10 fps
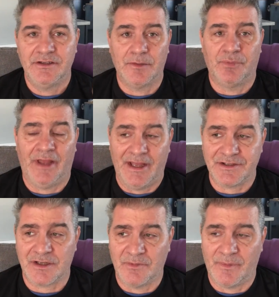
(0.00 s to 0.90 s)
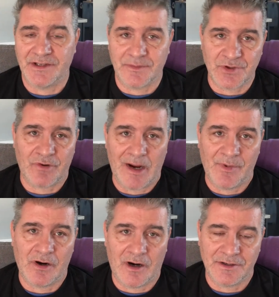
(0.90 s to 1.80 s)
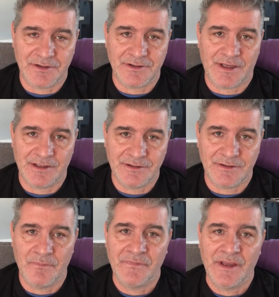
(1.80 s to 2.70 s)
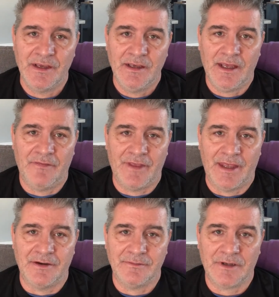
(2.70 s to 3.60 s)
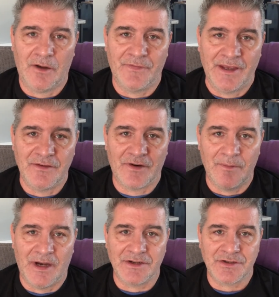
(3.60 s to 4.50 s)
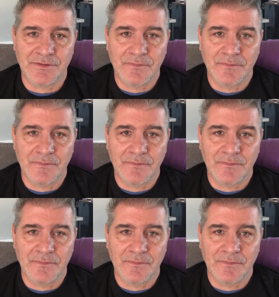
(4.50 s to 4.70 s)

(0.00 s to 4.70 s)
to plant some of my subscriber gardens things. And then, oh, thank you very much.